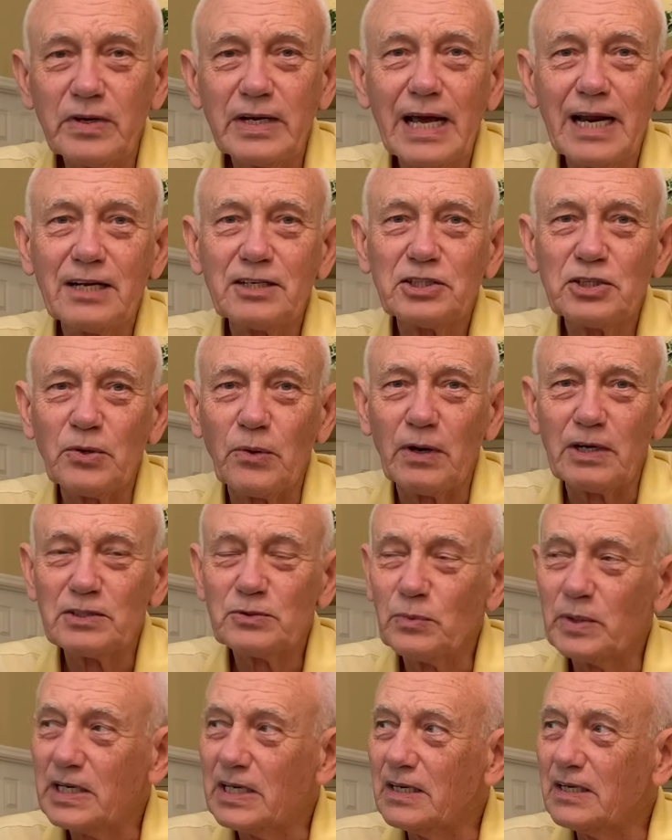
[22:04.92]
got a choice.
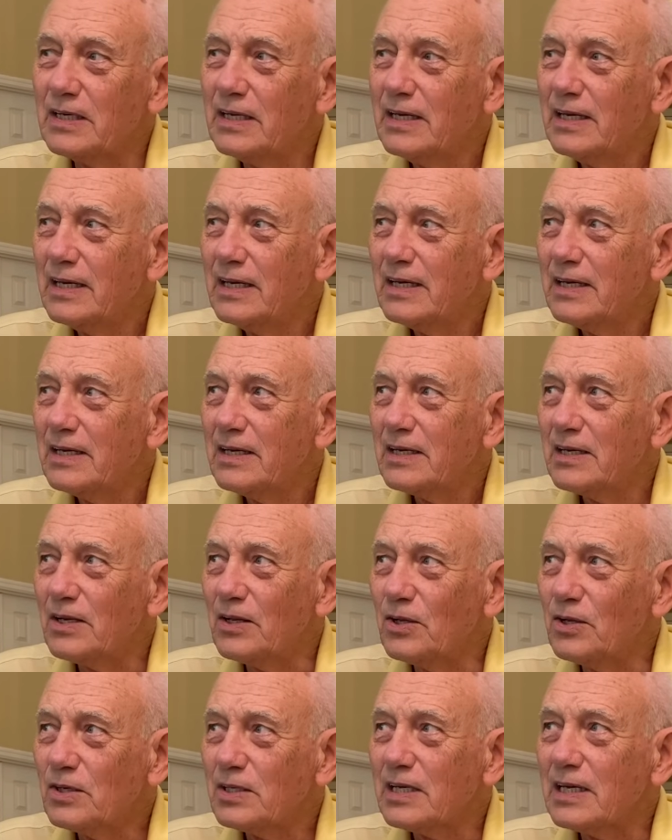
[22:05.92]
We can
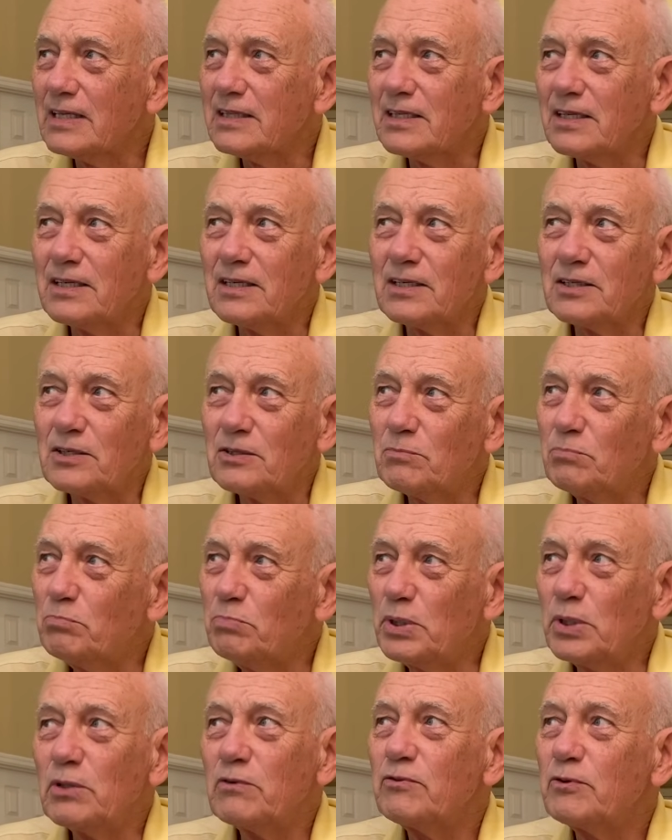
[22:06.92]
look at the
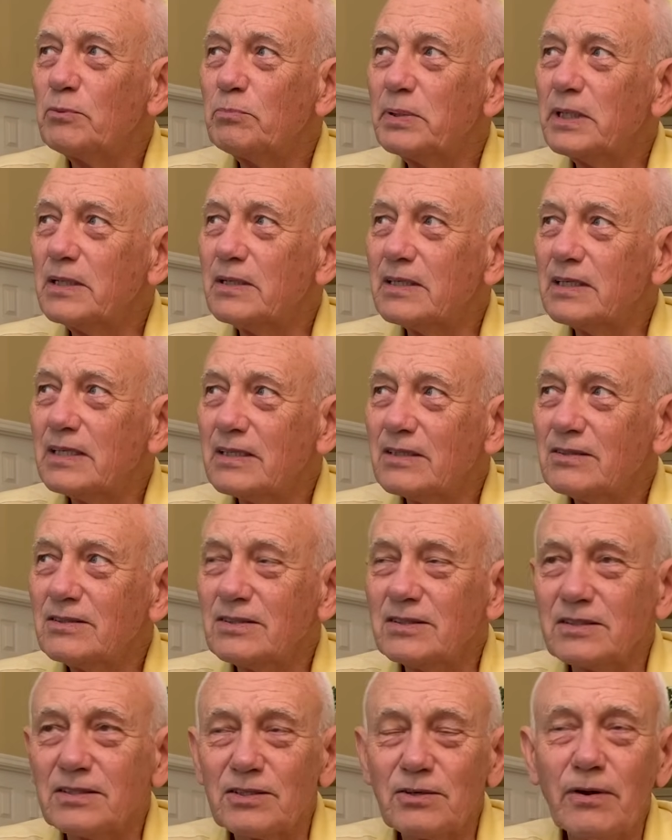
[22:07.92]
beautiful buildings
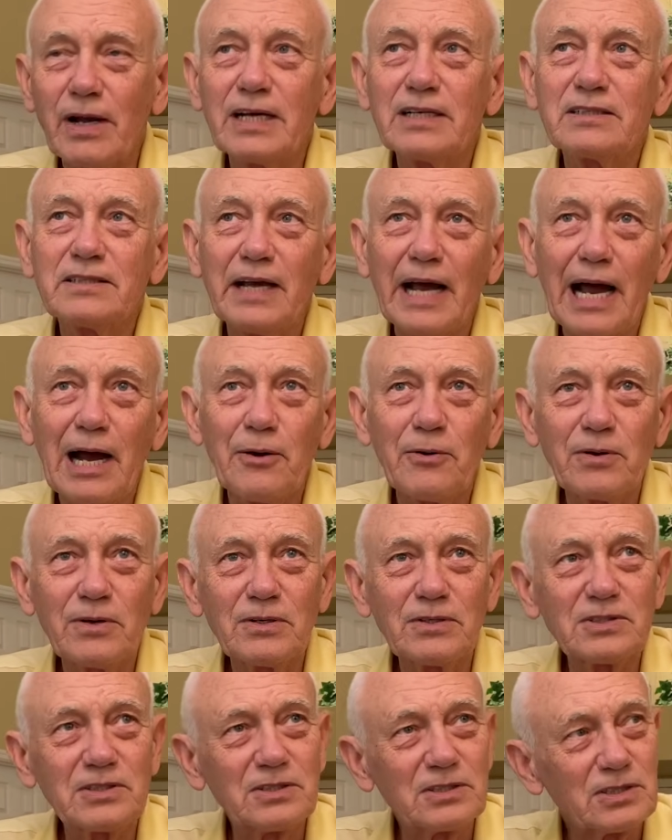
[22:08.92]
and the great
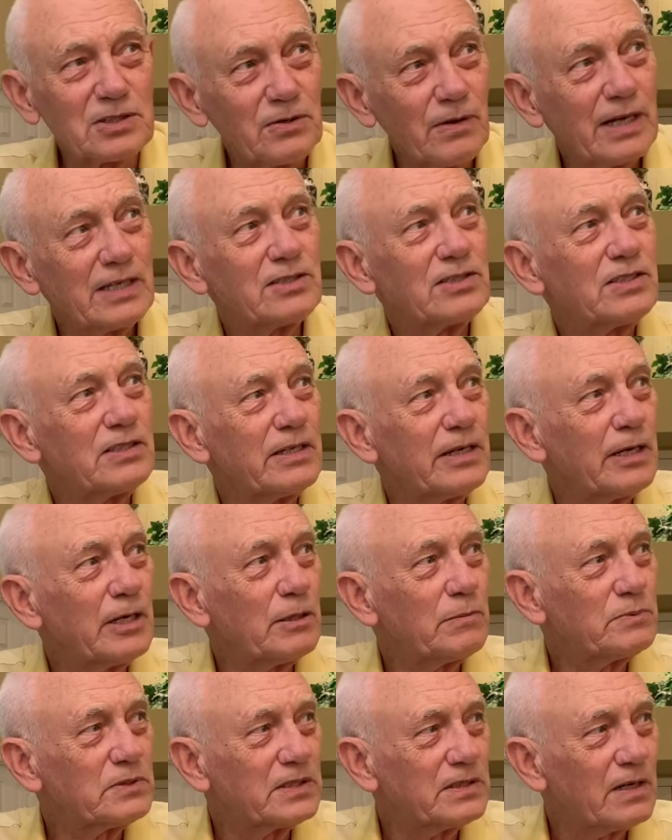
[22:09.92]
towers and the great
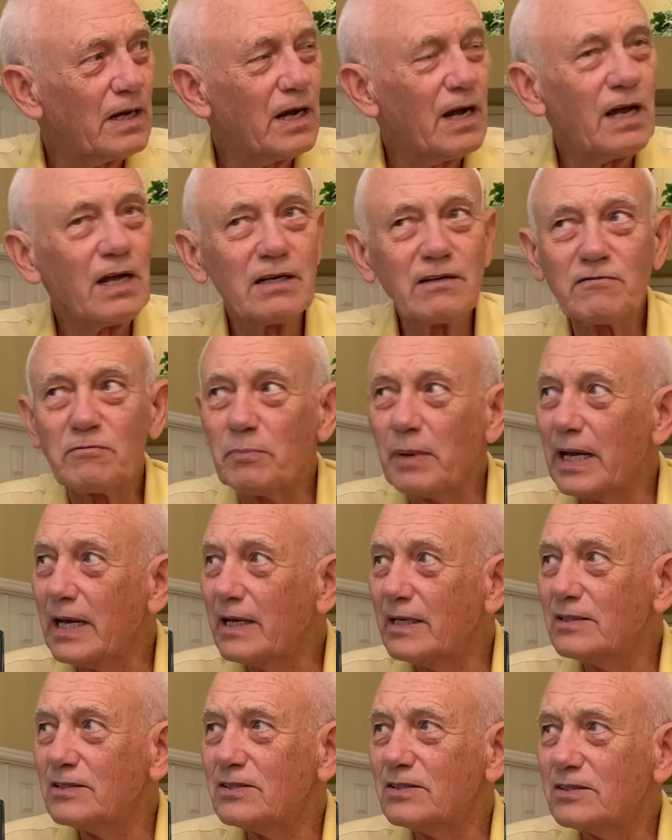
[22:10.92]
ships and all of
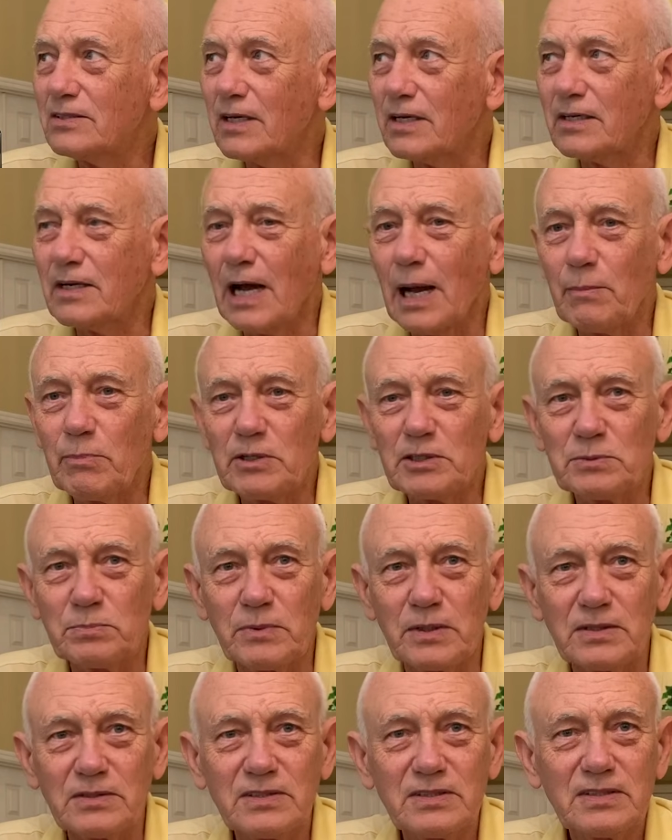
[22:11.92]
man's
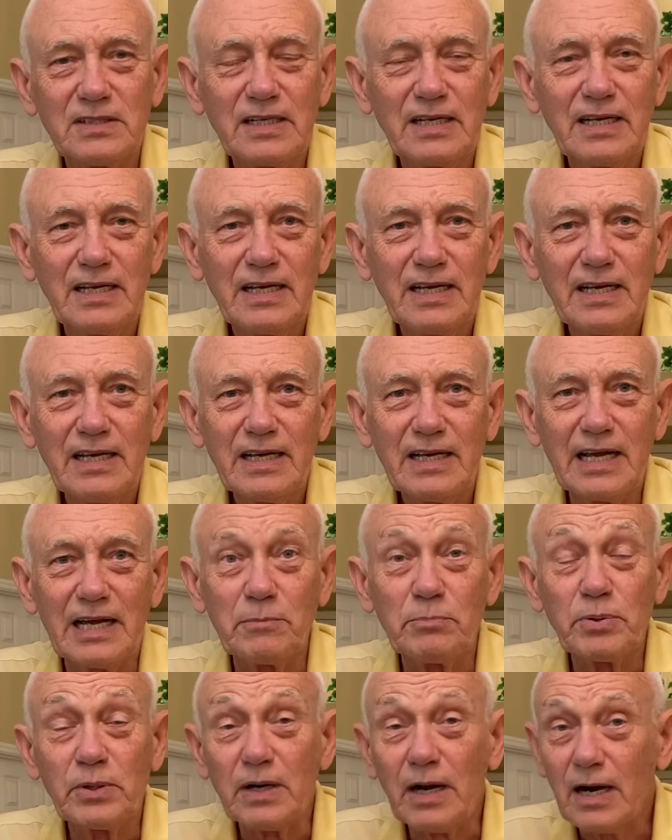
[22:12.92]
accomplishments and
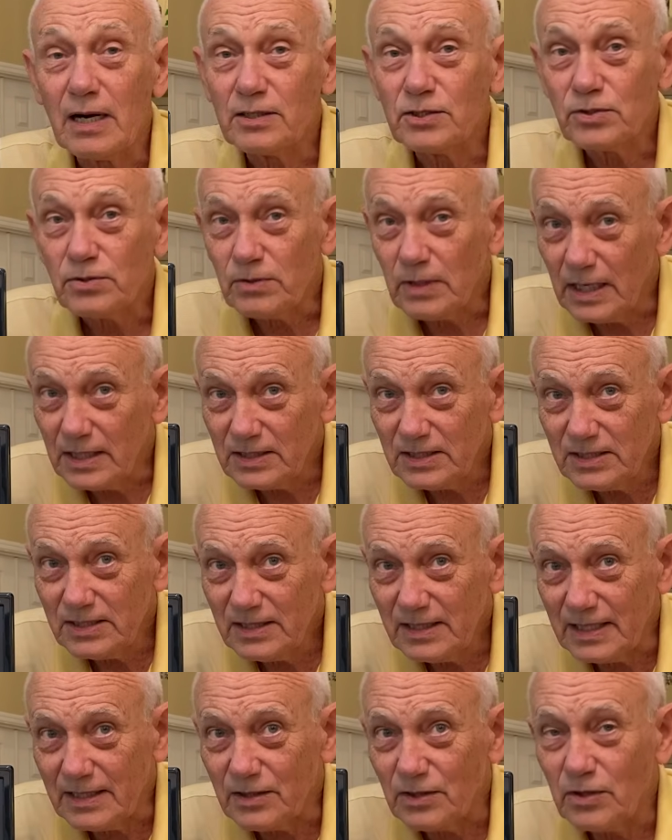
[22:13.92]
put our trust
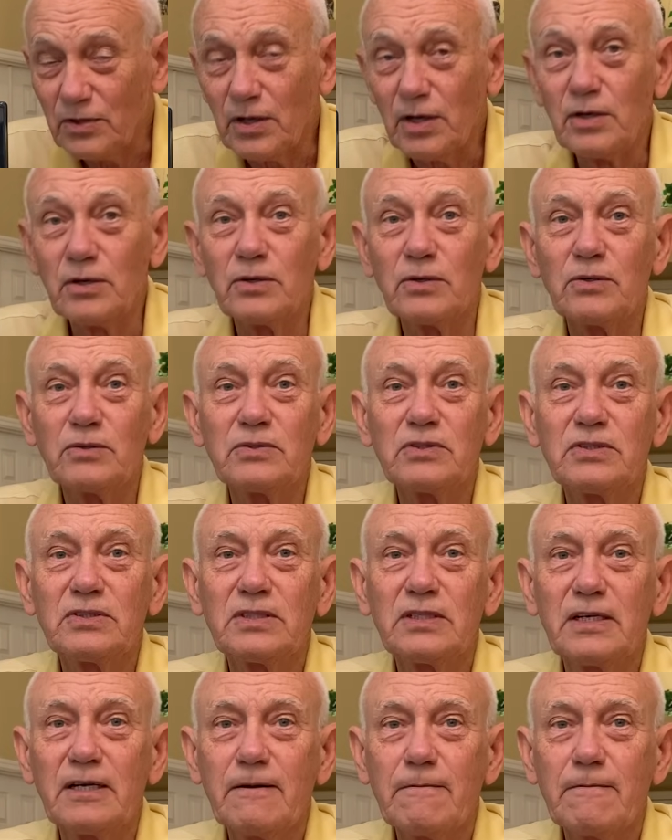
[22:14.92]
in those,